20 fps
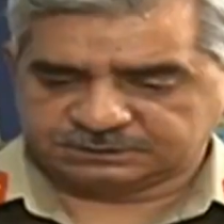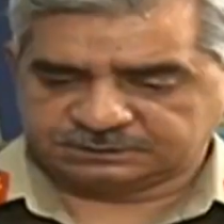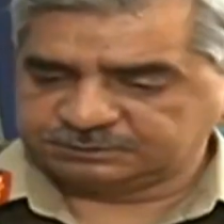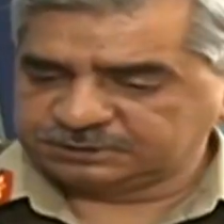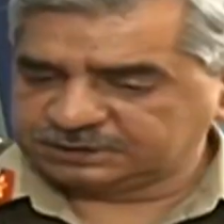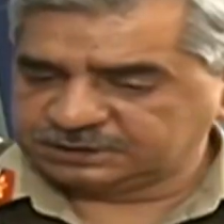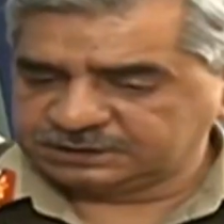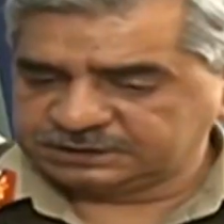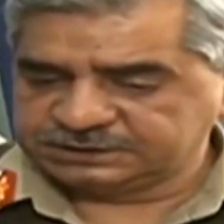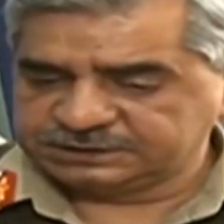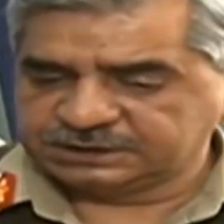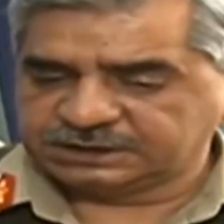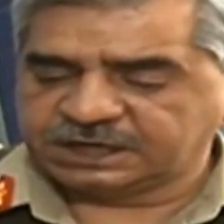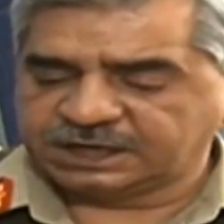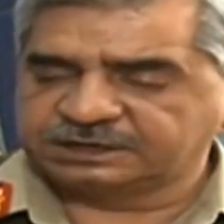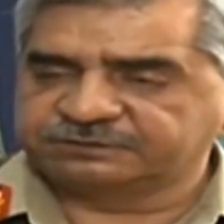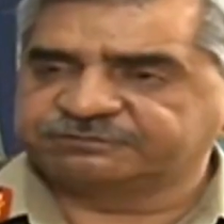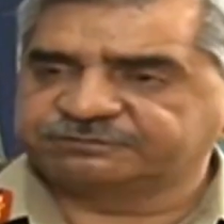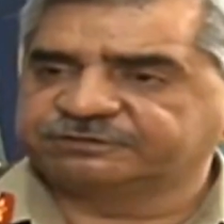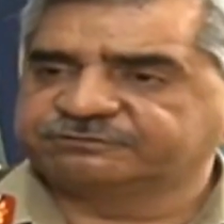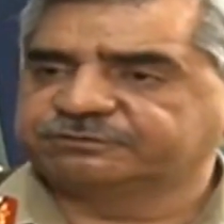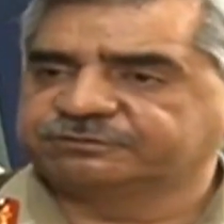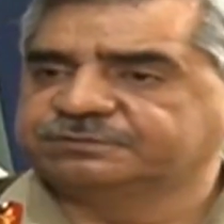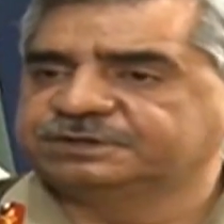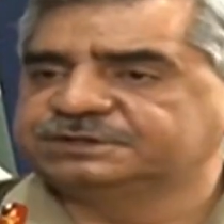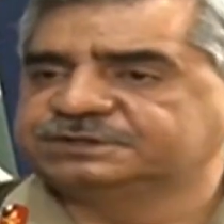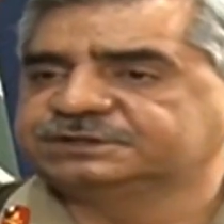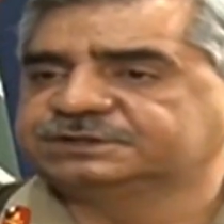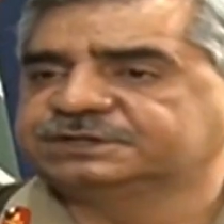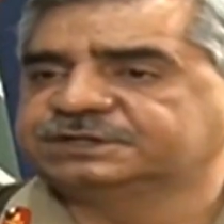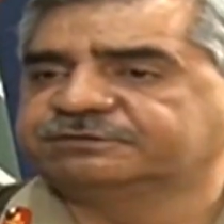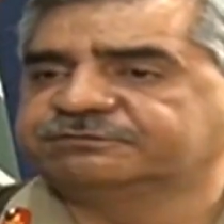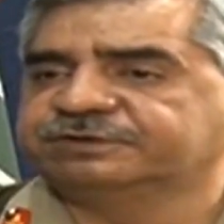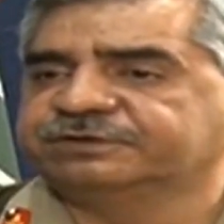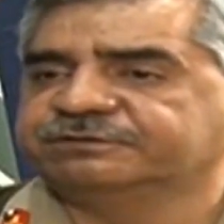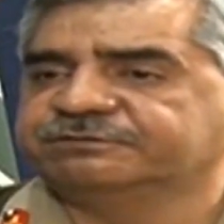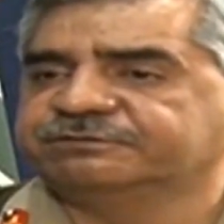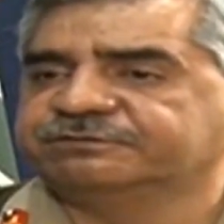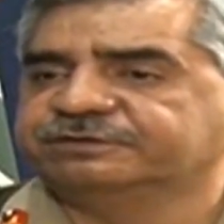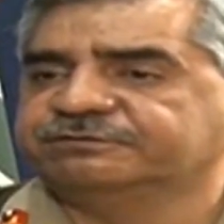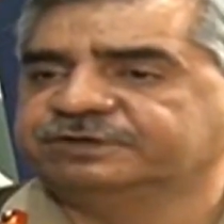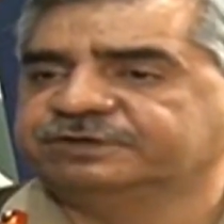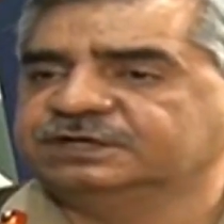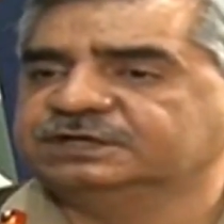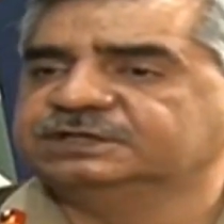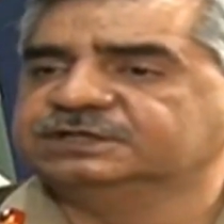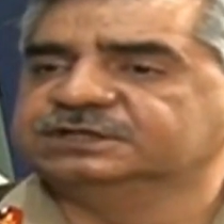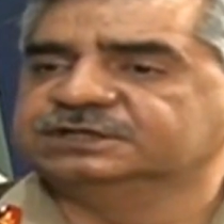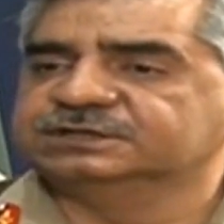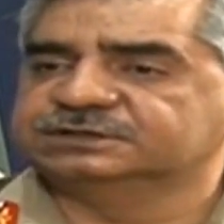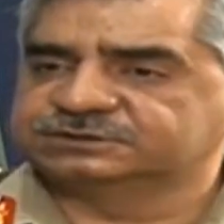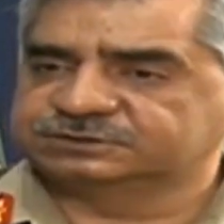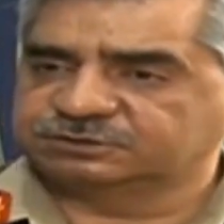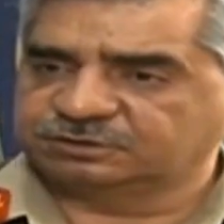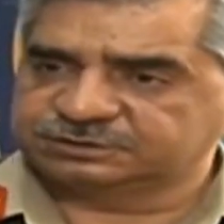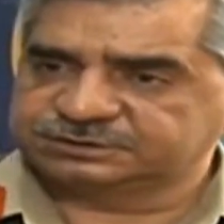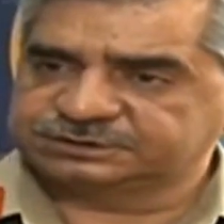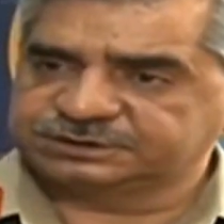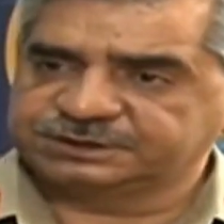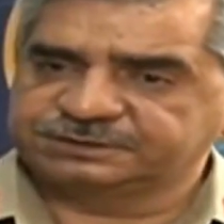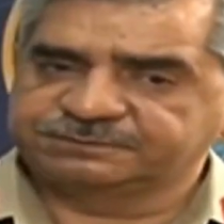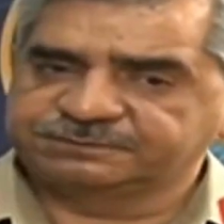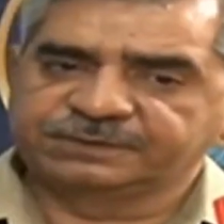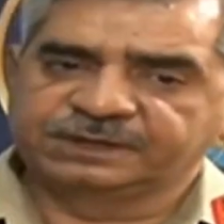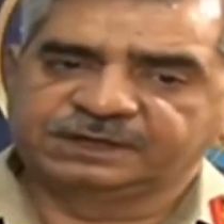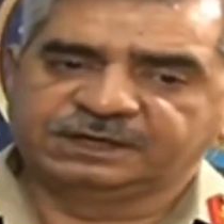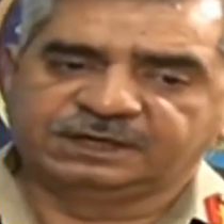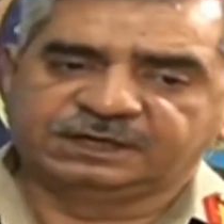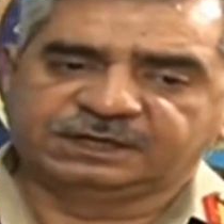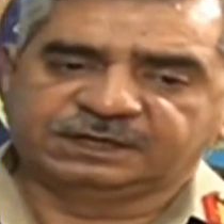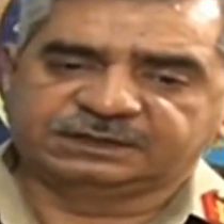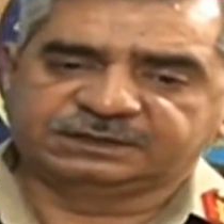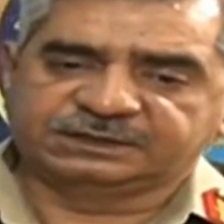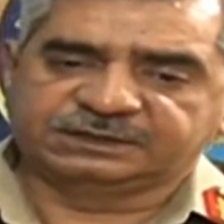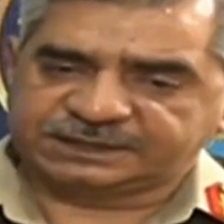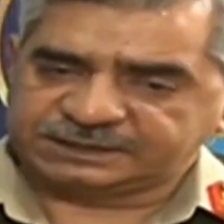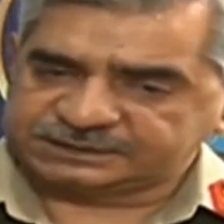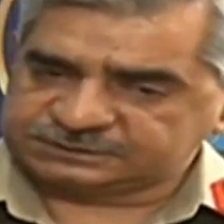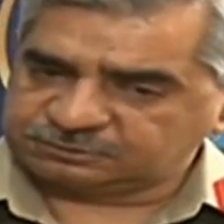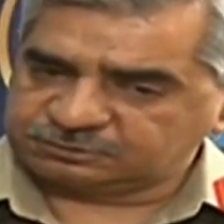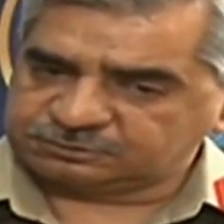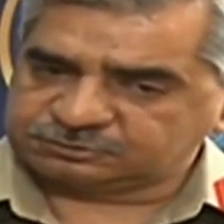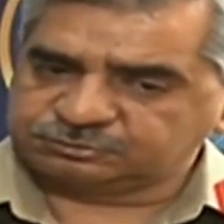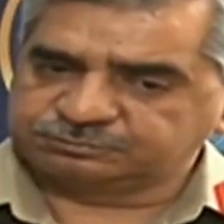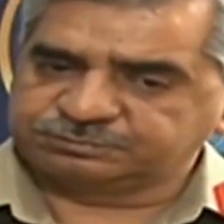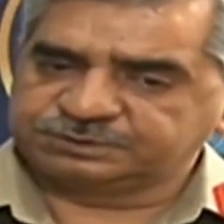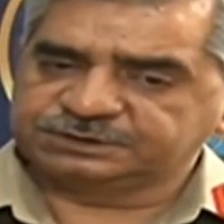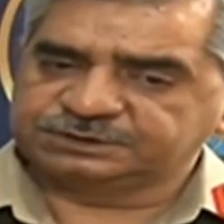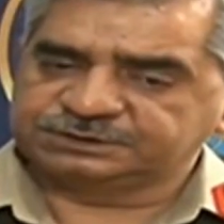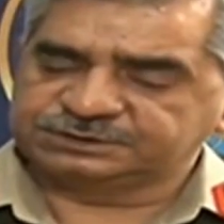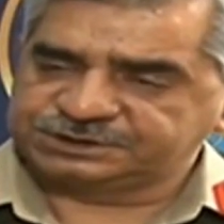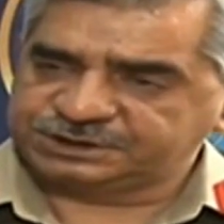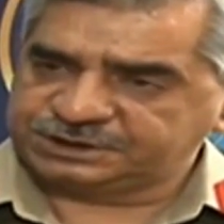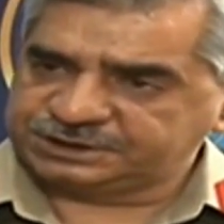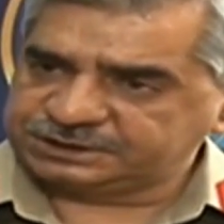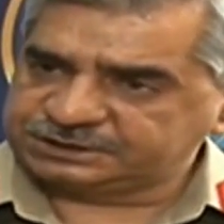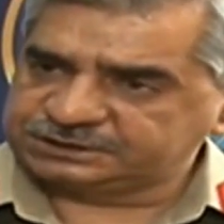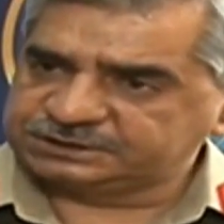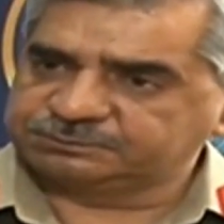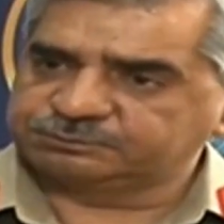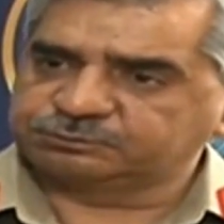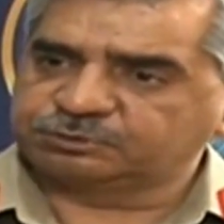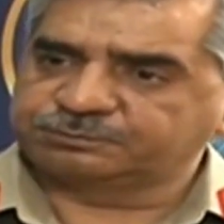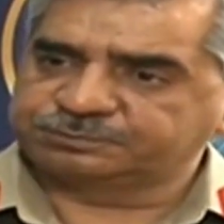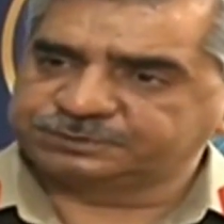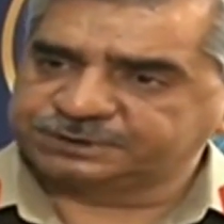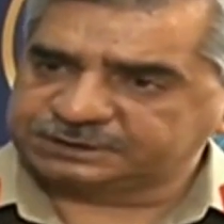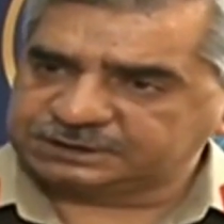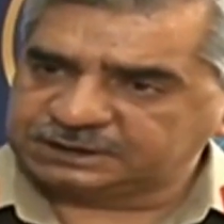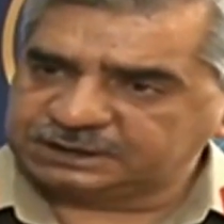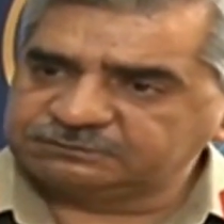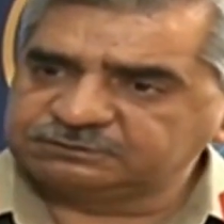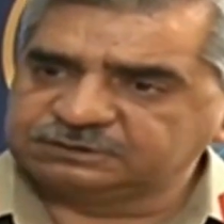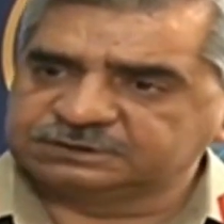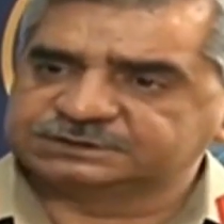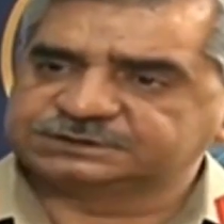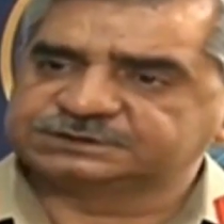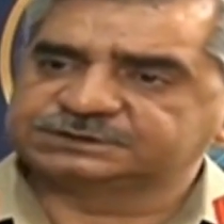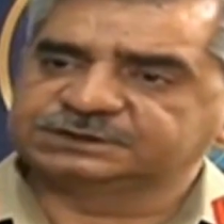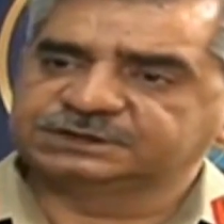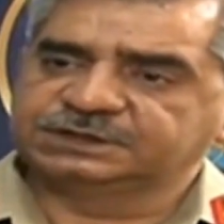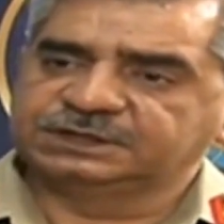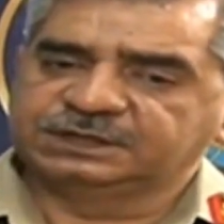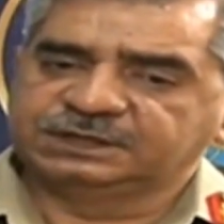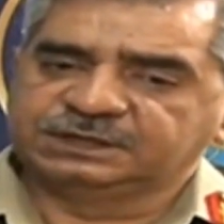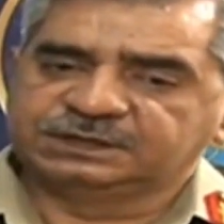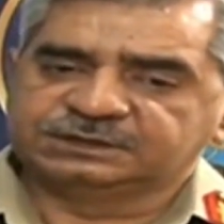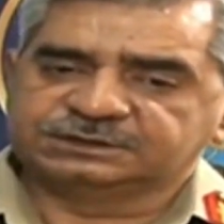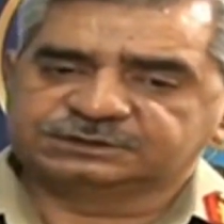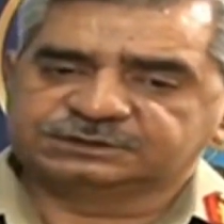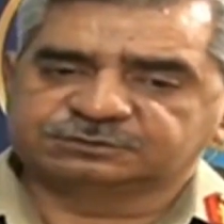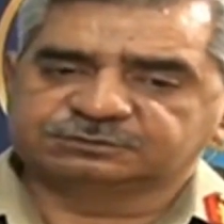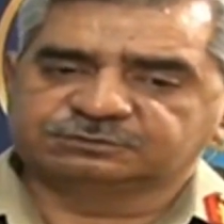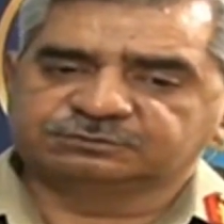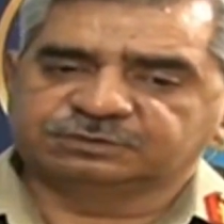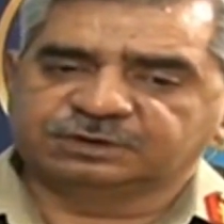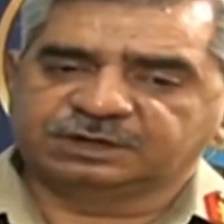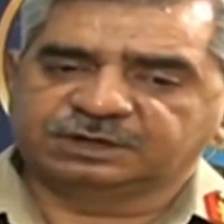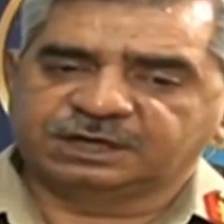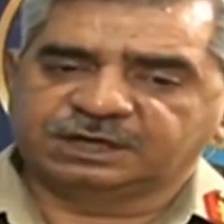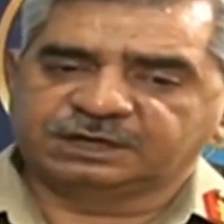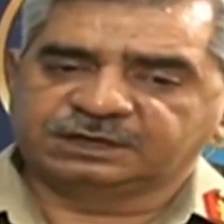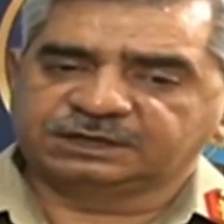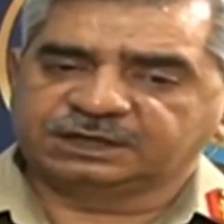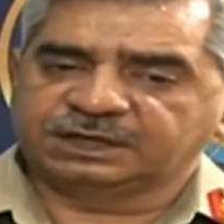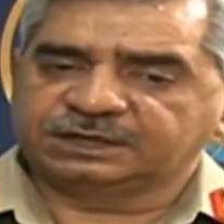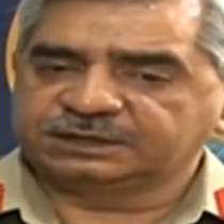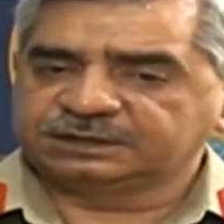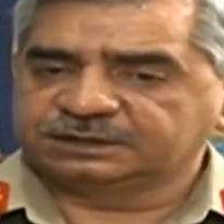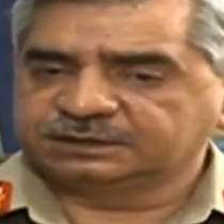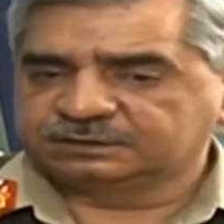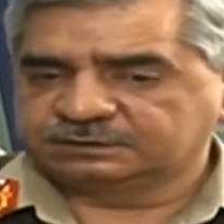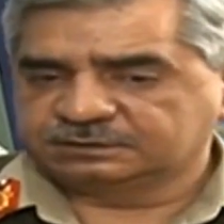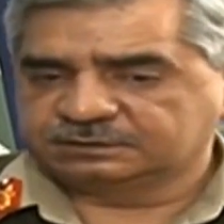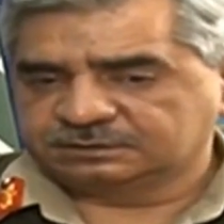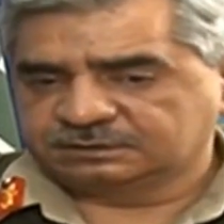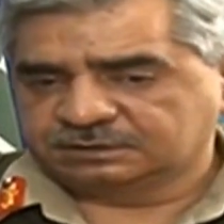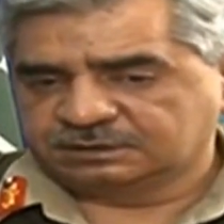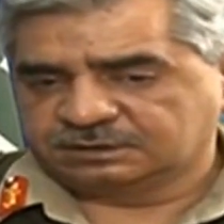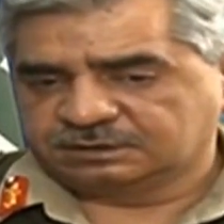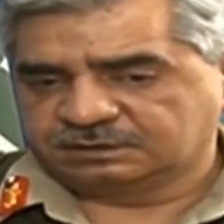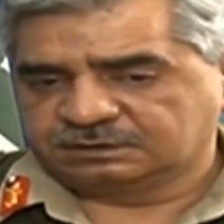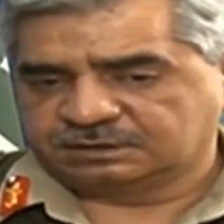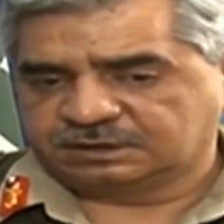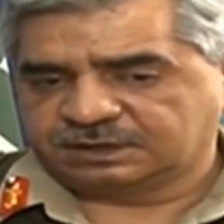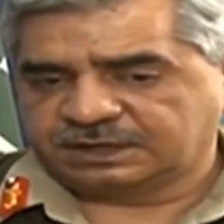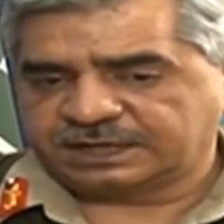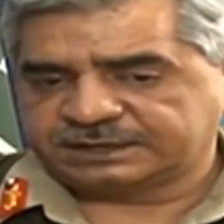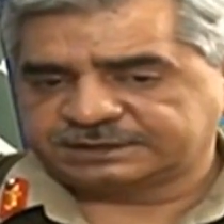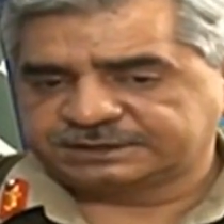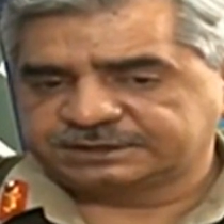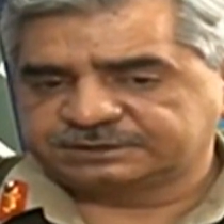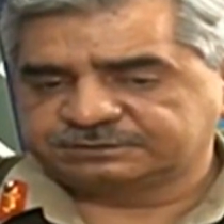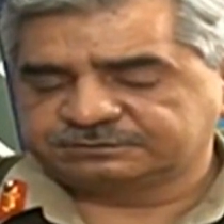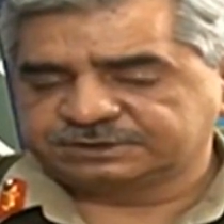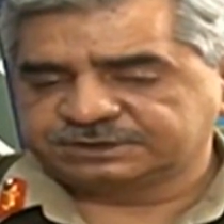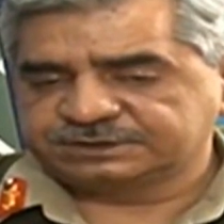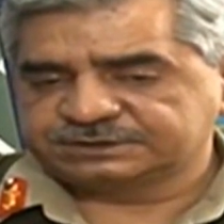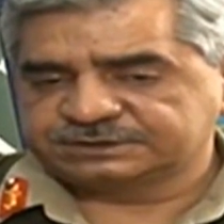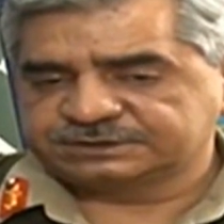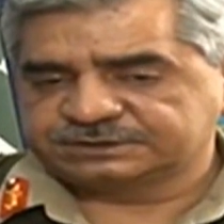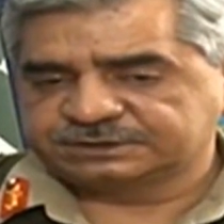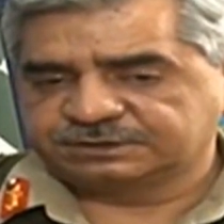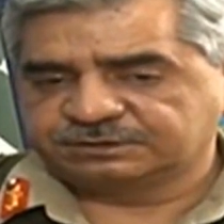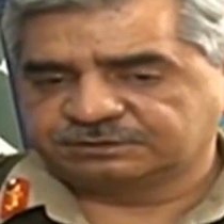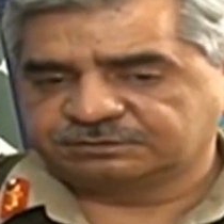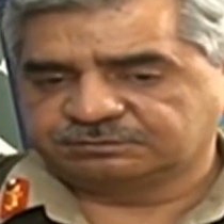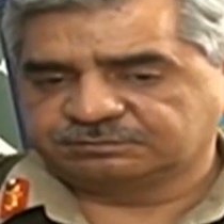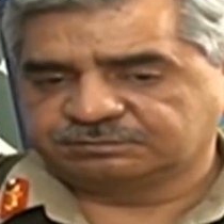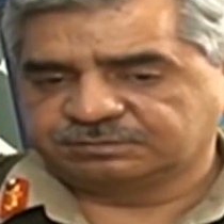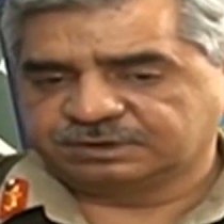similarly, the kind of information that we've revealed in this dossier, that has also been shared at the appropriate levels. So connected to this,